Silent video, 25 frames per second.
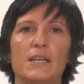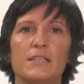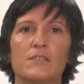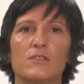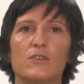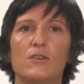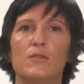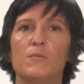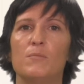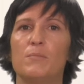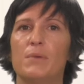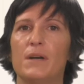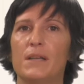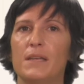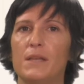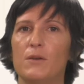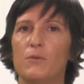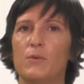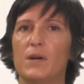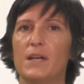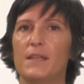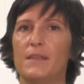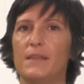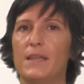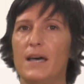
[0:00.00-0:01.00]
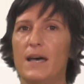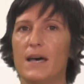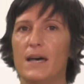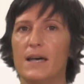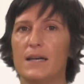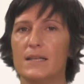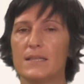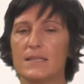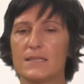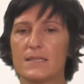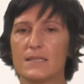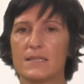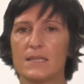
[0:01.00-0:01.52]
company one
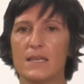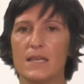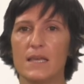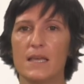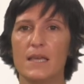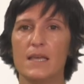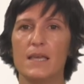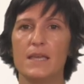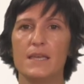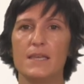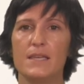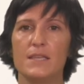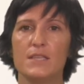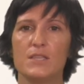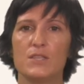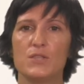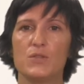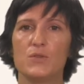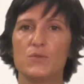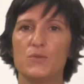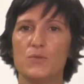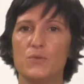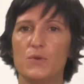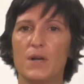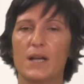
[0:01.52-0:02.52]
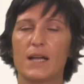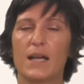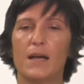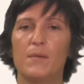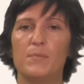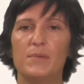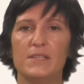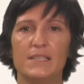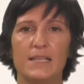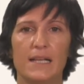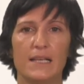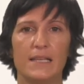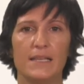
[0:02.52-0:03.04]
does is to do a
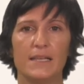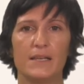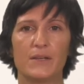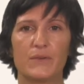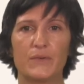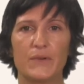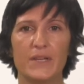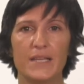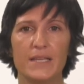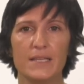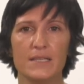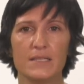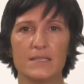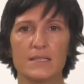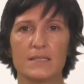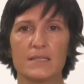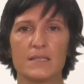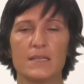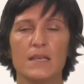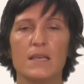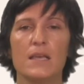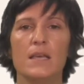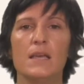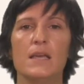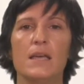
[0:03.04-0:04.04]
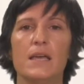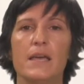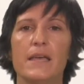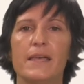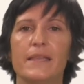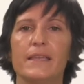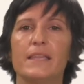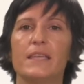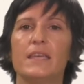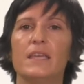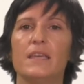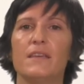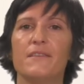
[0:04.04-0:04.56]
capital increase
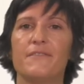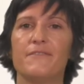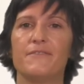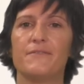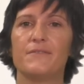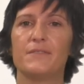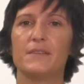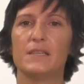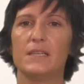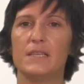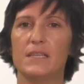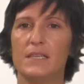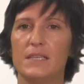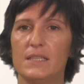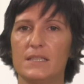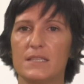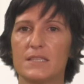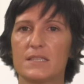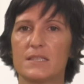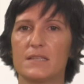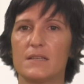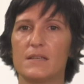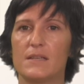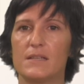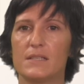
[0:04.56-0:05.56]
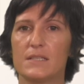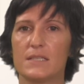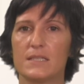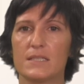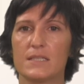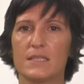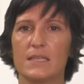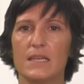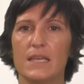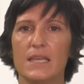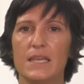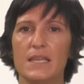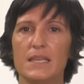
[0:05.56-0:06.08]
and give its
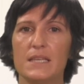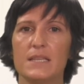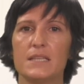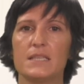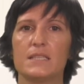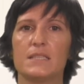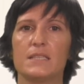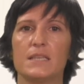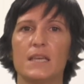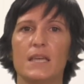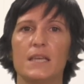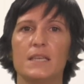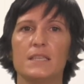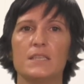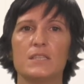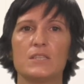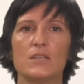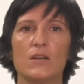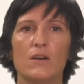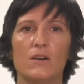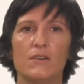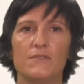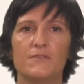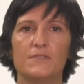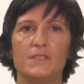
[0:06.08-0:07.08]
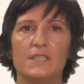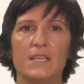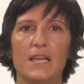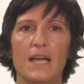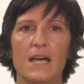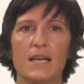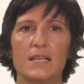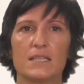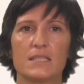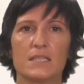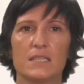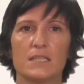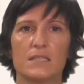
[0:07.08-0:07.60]
shares in exchange of the
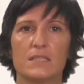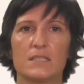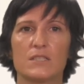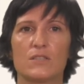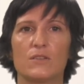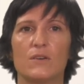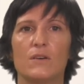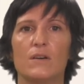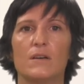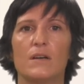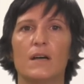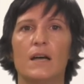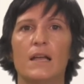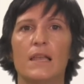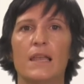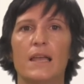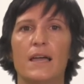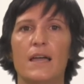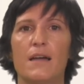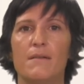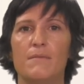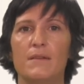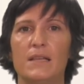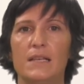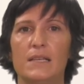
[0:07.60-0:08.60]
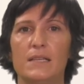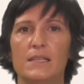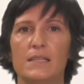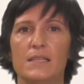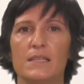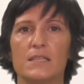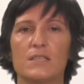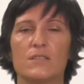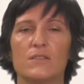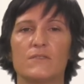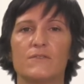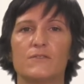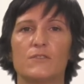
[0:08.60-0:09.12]
assets and
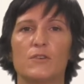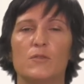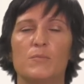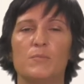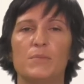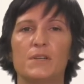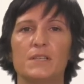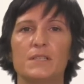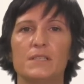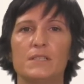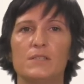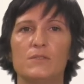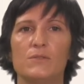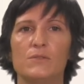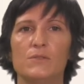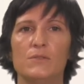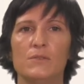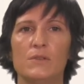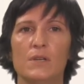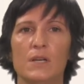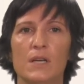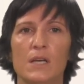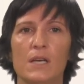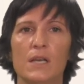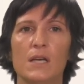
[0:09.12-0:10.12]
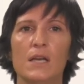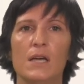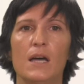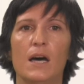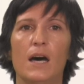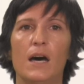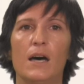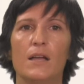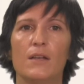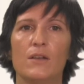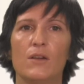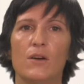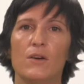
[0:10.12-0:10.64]
liabilities of company 2
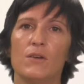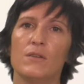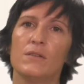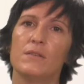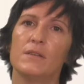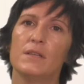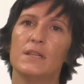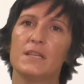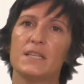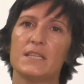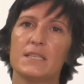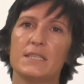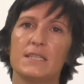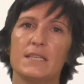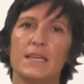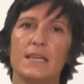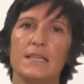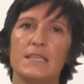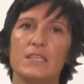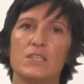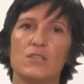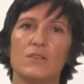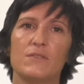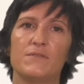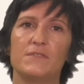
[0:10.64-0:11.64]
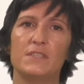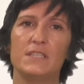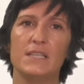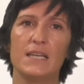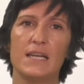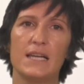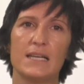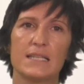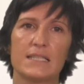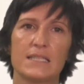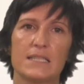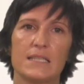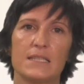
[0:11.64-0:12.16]
and on exchange of the
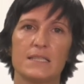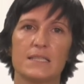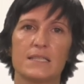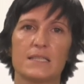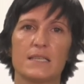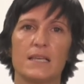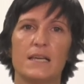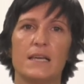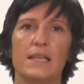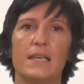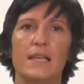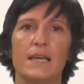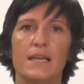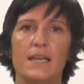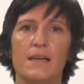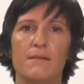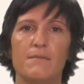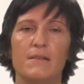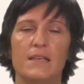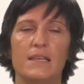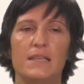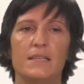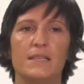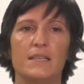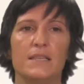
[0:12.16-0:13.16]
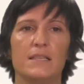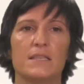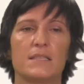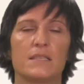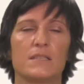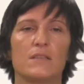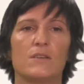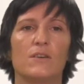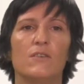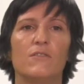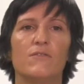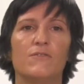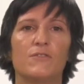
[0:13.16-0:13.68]
assets and liabilities
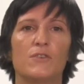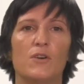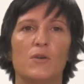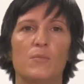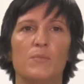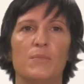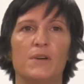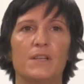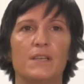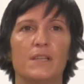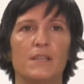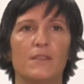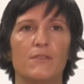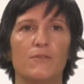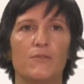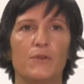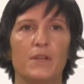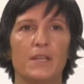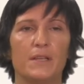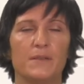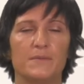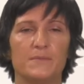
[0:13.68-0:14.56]
of company 3.